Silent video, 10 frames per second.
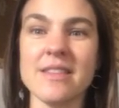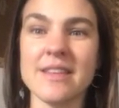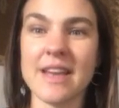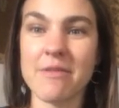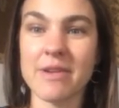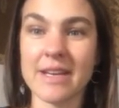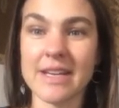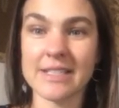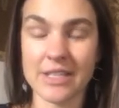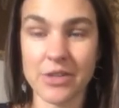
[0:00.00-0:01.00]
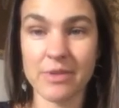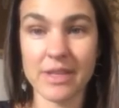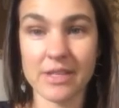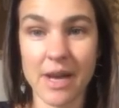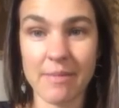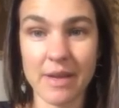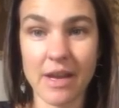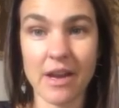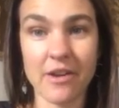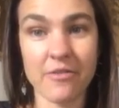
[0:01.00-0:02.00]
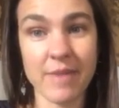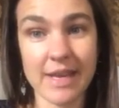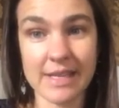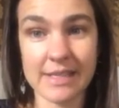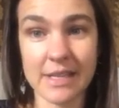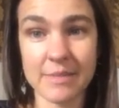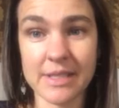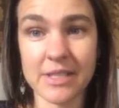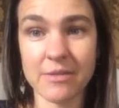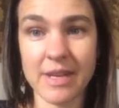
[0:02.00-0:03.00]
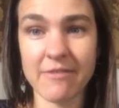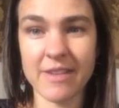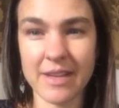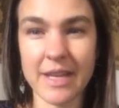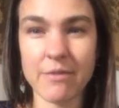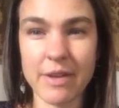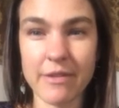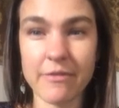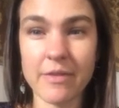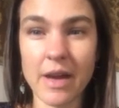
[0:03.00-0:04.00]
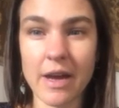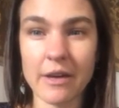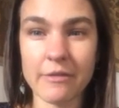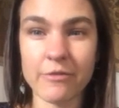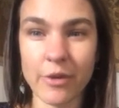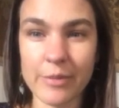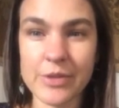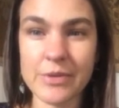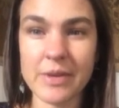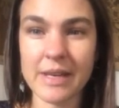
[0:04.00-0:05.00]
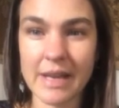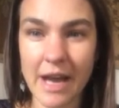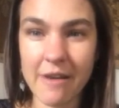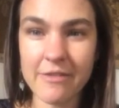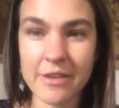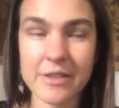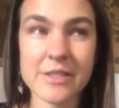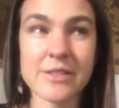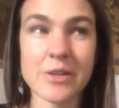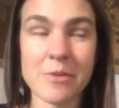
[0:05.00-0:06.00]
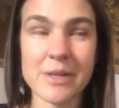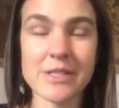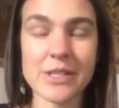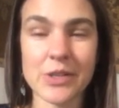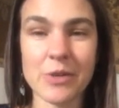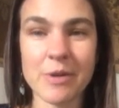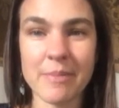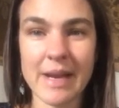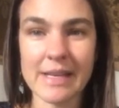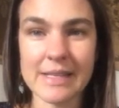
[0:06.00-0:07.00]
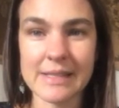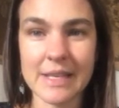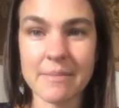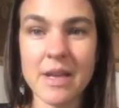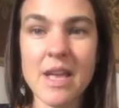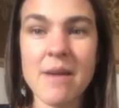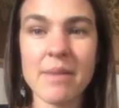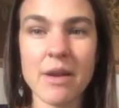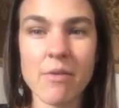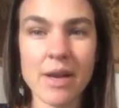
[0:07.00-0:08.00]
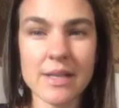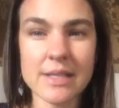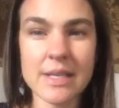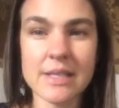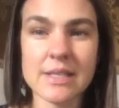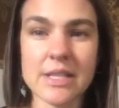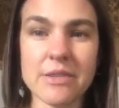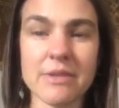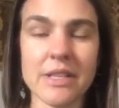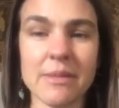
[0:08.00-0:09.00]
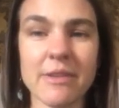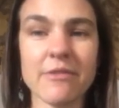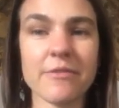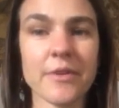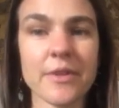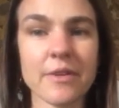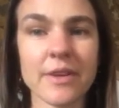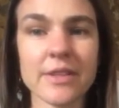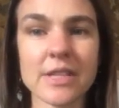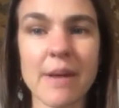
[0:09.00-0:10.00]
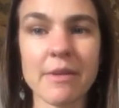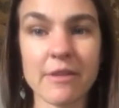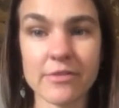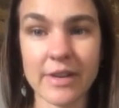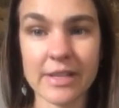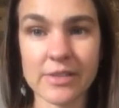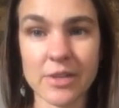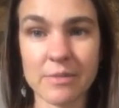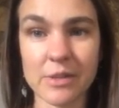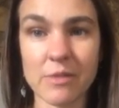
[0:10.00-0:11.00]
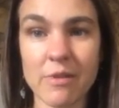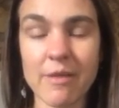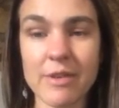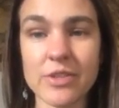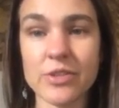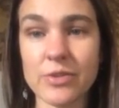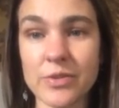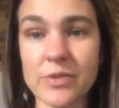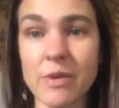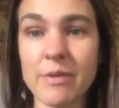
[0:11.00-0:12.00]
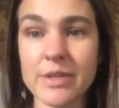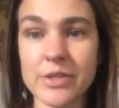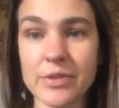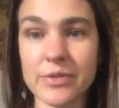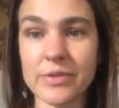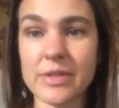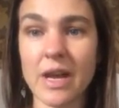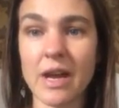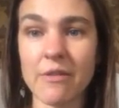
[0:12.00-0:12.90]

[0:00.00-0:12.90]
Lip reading: Today, we're going to continue with the topic of magnesium until we feel like we've informed you enough. There's so much to know about magnesium, but I wanted to continue a little bit further on the topic of transdermal and why we choose what we choose